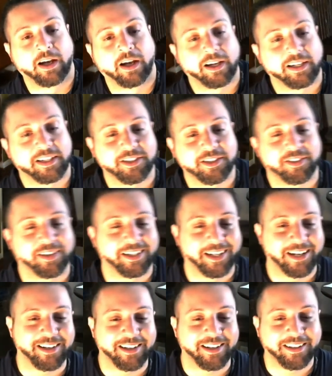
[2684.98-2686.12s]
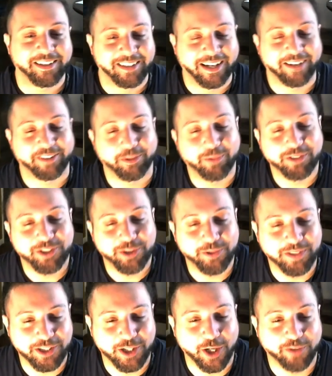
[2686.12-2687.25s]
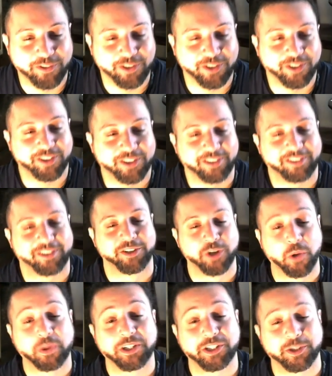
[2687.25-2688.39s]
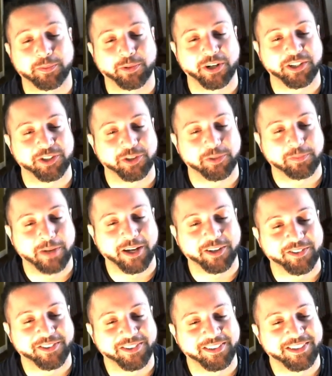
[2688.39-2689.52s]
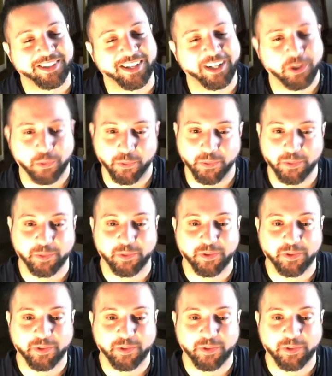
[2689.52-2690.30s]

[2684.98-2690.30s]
I guess like once you discover a noise suppressor pedal, it's like you